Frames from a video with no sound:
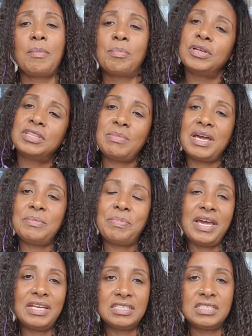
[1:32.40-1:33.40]
put them on a
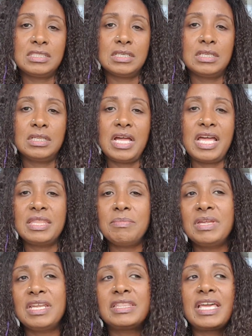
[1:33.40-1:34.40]
pedestal, and the
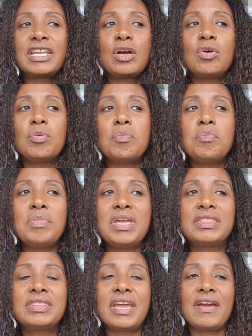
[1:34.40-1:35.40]
minute they don't
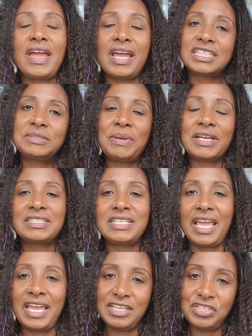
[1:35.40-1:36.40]
meet their
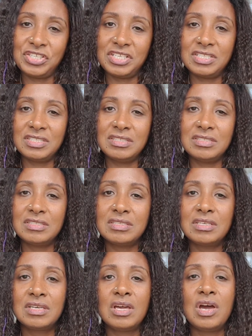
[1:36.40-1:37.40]
expectations
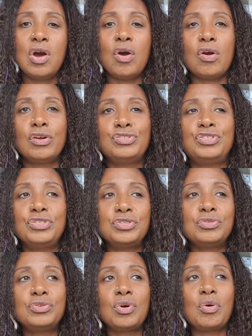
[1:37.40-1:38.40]
or
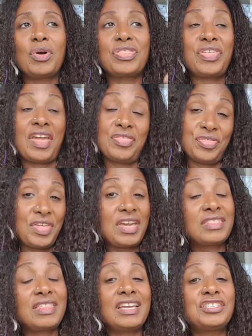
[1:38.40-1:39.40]
do what they
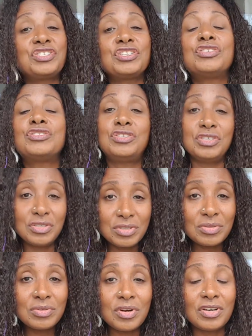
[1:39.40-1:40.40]
think they should
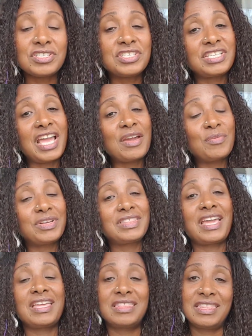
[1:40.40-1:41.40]
do or say what
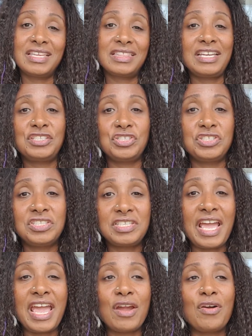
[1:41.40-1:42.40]
they think they should
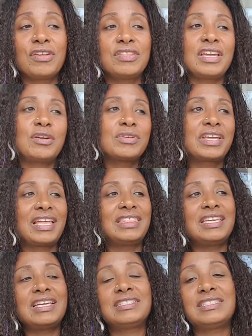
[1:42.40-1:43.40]
say, or they don't get
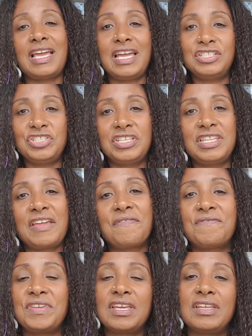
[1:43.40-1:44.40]
the attention they
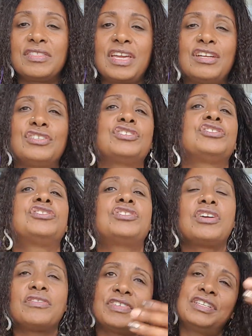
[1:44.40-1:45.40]
feel they're
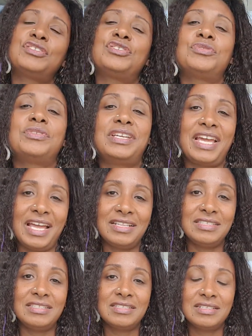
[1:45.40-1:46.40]
deserving to
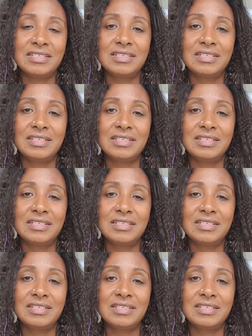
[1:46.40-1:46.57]
get,